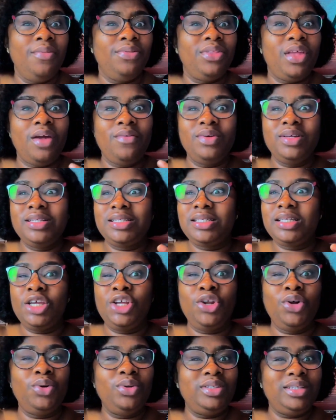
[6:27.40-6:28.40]
there is
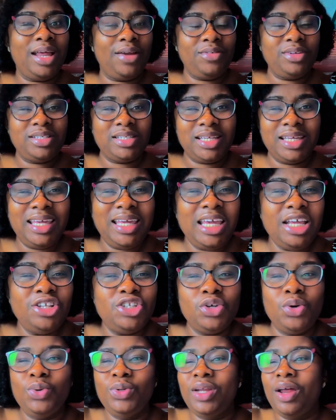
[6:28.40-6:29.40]

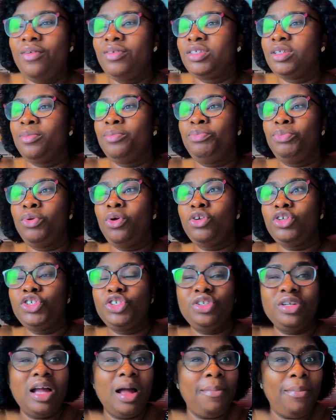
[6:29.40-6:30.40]
keto, there is a blood
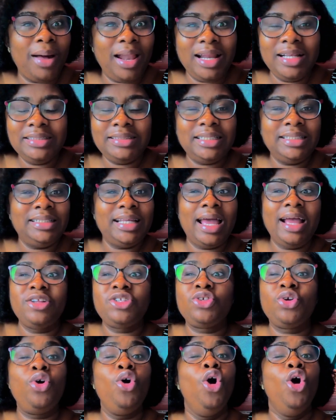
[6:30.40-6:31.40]
sugar balancing diet.
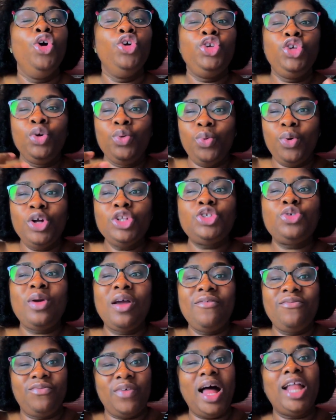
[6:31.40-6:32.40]
So you want to
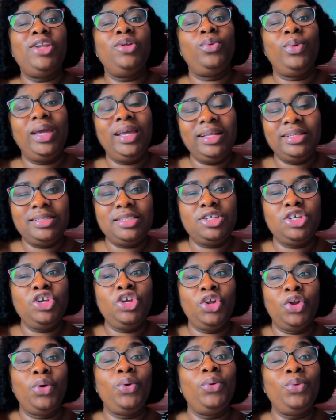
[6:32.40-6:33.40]
evaluate
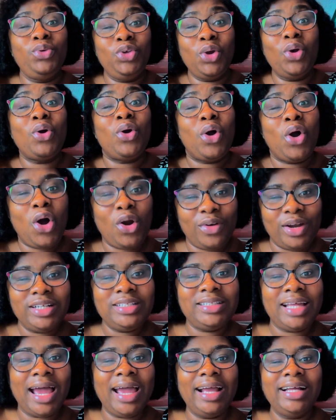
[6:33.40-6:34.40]
your
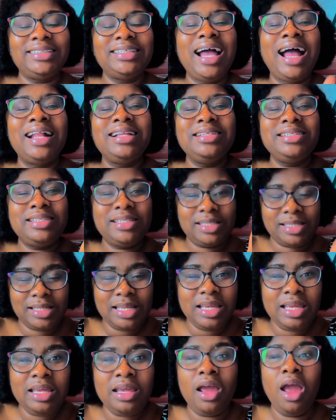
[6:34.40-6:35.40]
current diet and
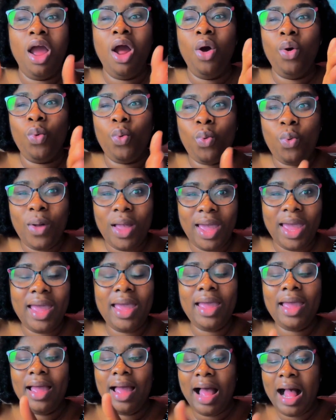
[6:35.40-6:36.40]
see,
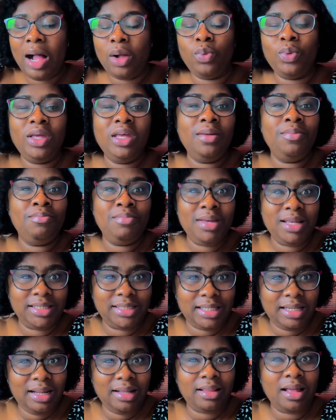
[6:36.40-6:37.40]
where are we
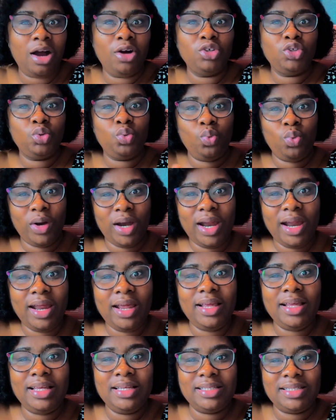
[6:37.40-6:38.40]
missing it out?
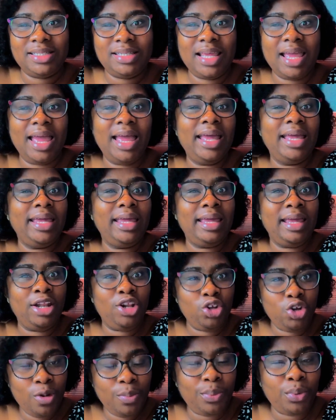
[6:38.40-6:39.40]
Where is there a
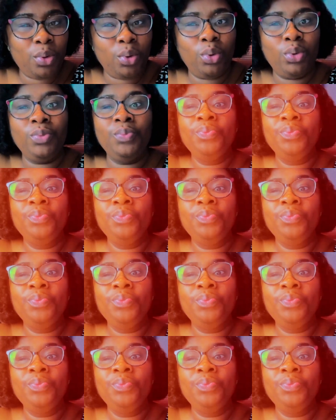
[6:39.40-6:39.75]
loophole?